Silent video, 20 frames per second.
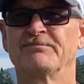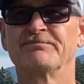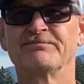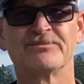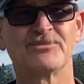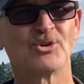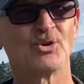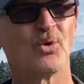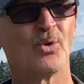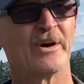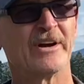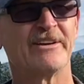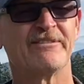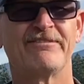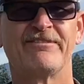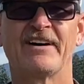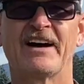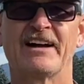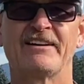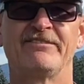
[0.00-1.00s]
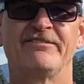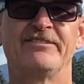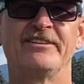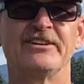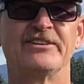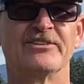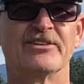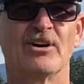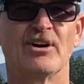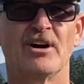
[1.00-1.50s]
25 feet
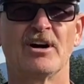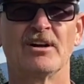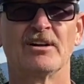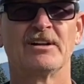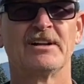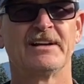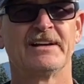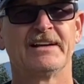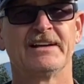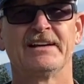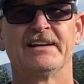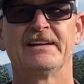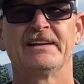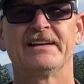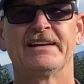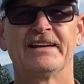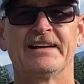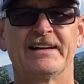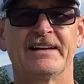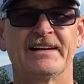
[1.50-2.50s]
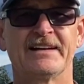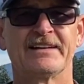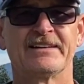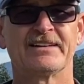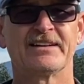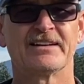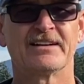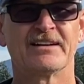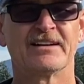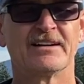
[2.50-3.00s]
tall, and
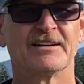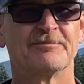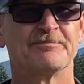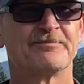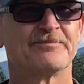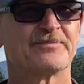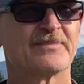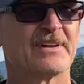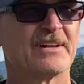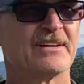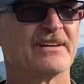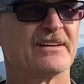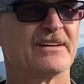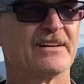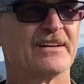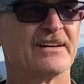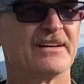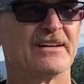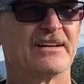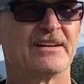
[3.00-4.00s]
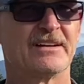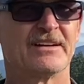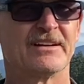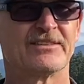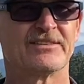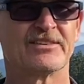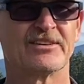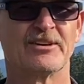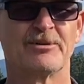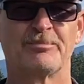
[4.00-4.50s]

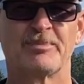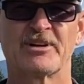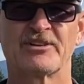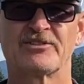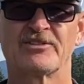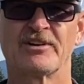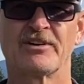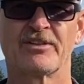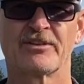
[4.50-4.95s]
it's a depiction of the